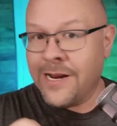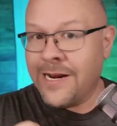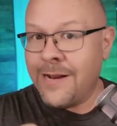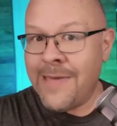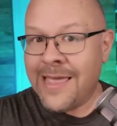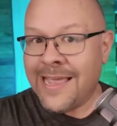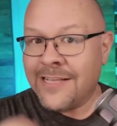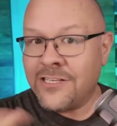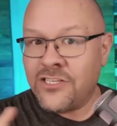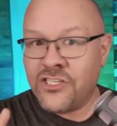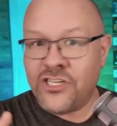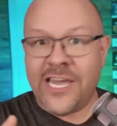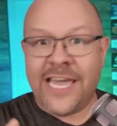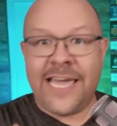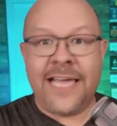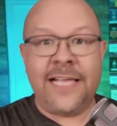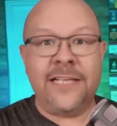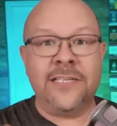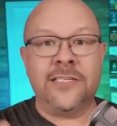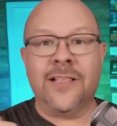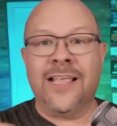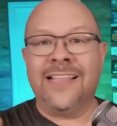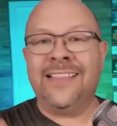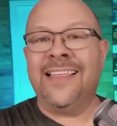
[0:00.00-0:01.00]
going to make a
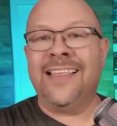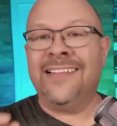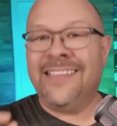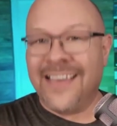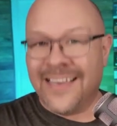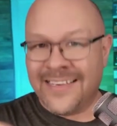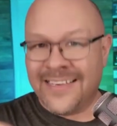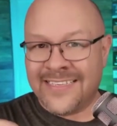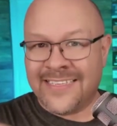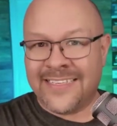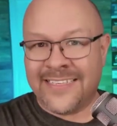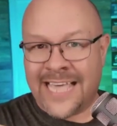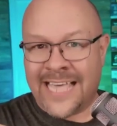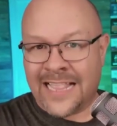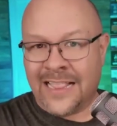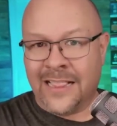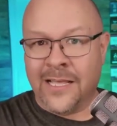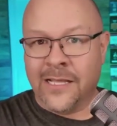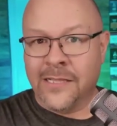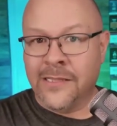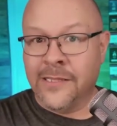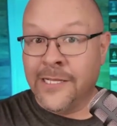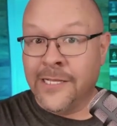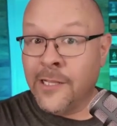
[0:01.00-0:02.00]
change, let the dust
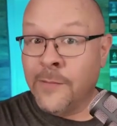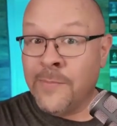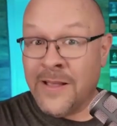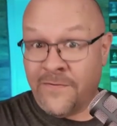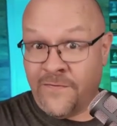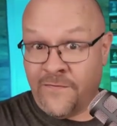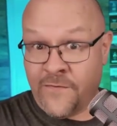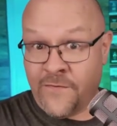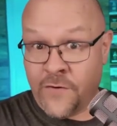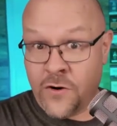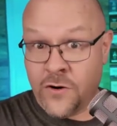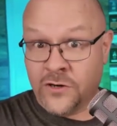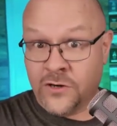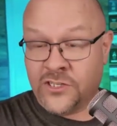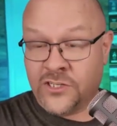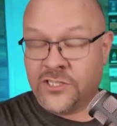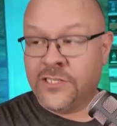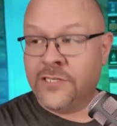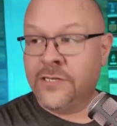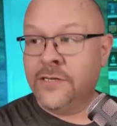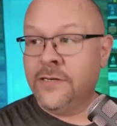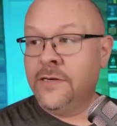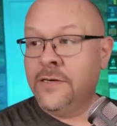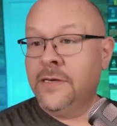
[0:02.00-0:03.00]
settle a little bit
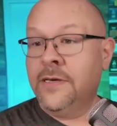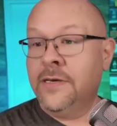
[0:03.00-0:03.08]
first.